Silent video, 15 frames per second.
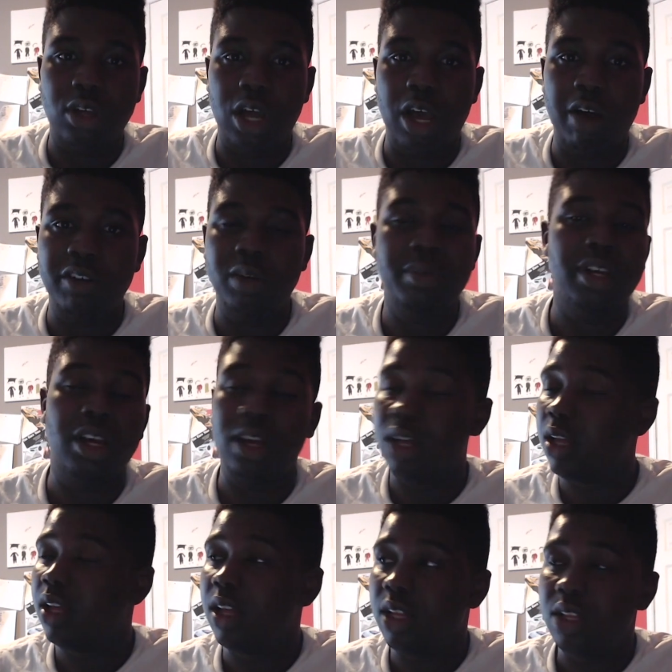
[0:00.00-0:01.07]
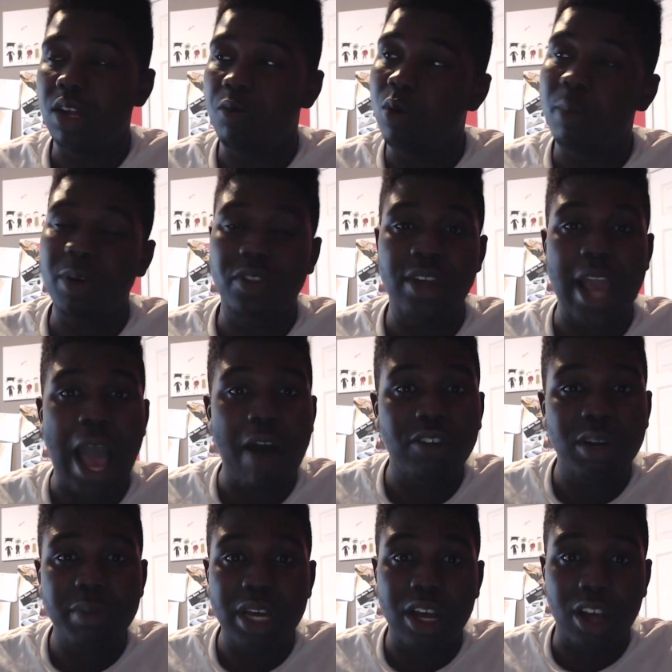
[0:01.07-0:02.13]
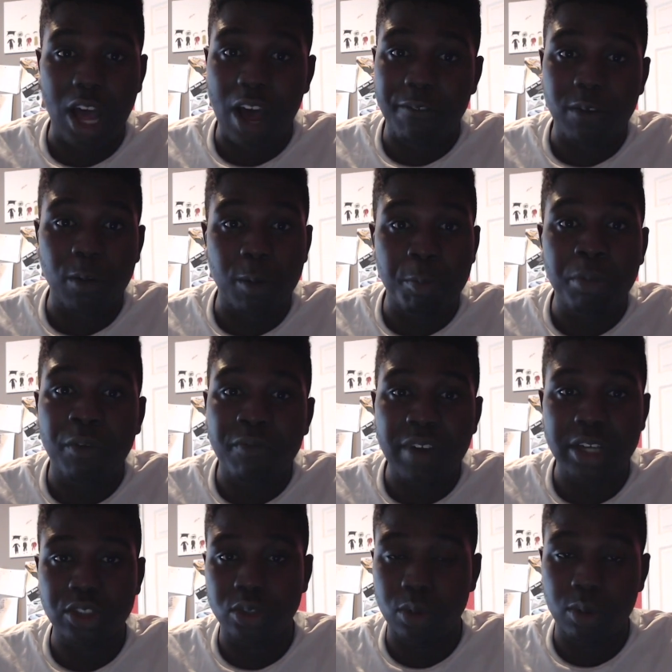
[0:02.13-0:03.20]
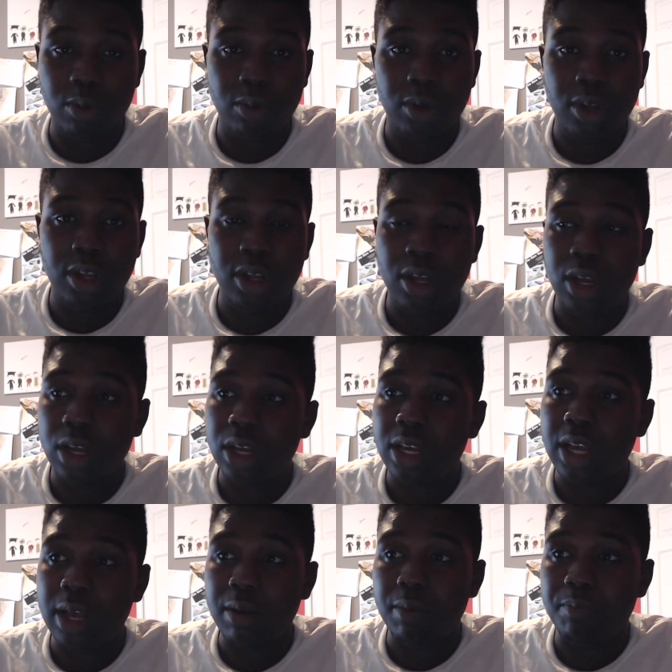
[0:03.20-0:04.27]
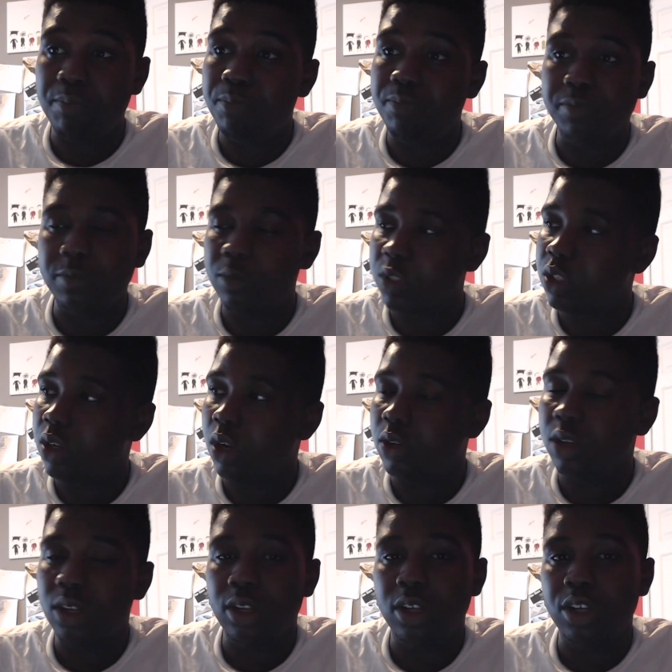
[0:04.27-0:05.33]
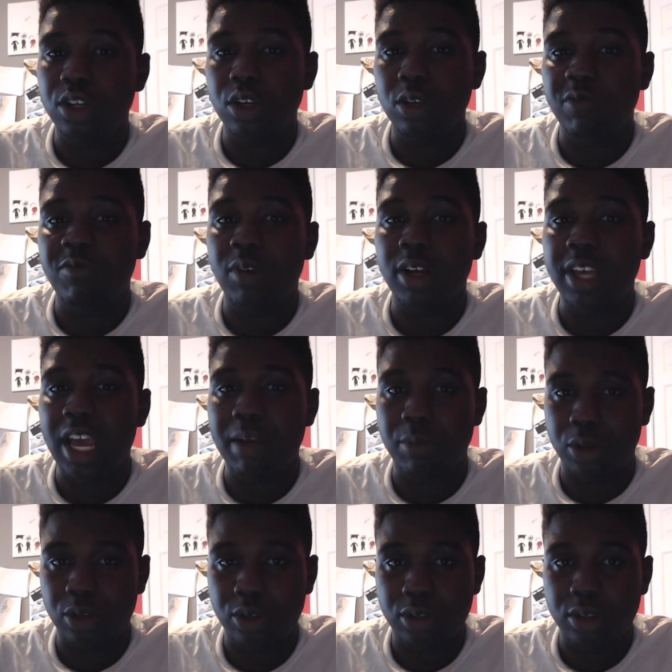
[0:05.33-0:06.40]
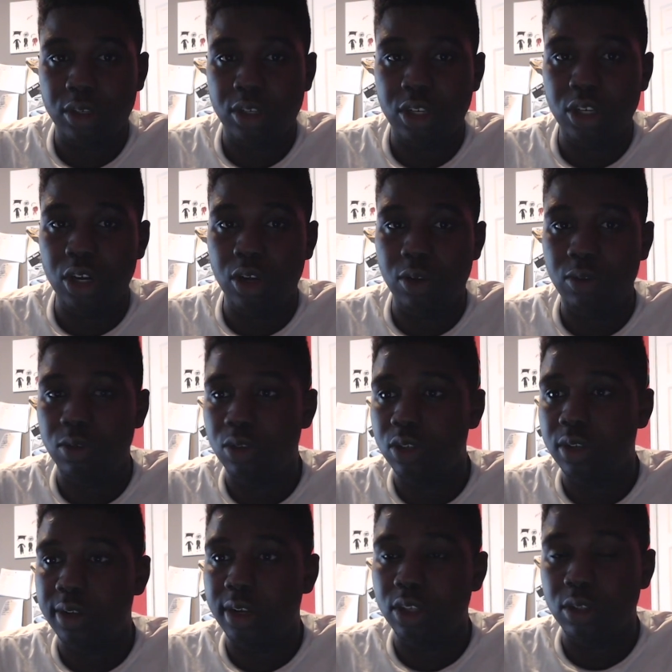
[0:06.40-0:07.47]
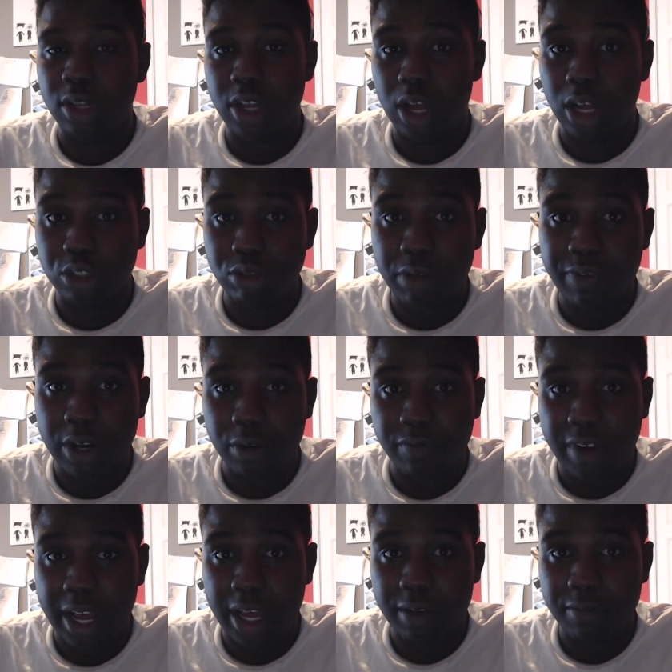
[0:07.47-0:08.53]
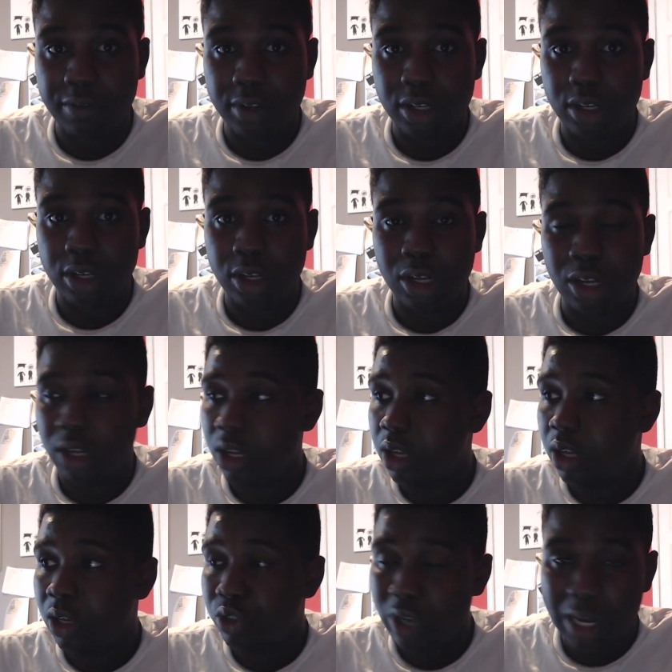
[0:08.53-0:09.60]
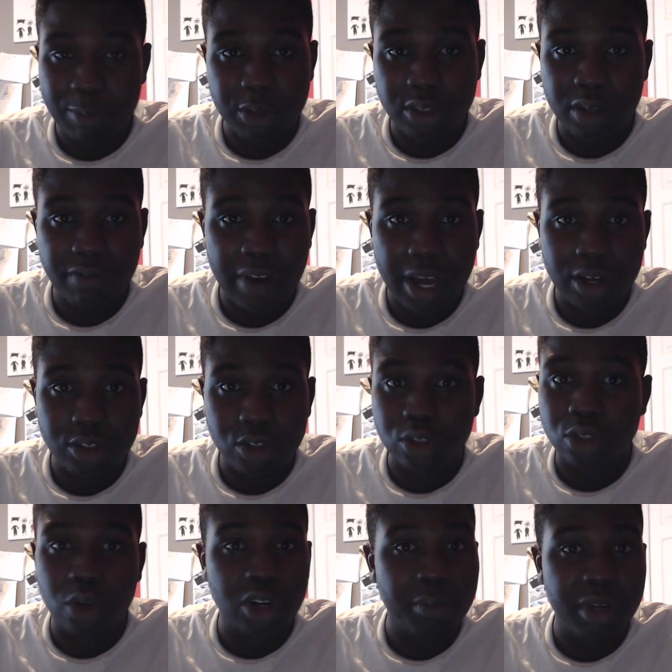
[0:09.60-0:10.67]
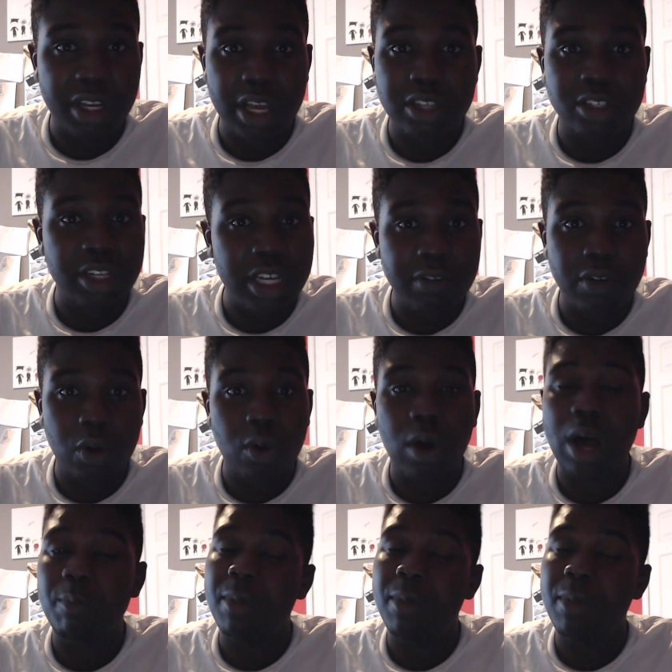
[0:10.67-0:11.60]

I want to be one more thing. I want to be a professional, what's it called? A gamer. You know, Street Fighter V, Dragon Ball Z Fighters, those tournament games in EVO.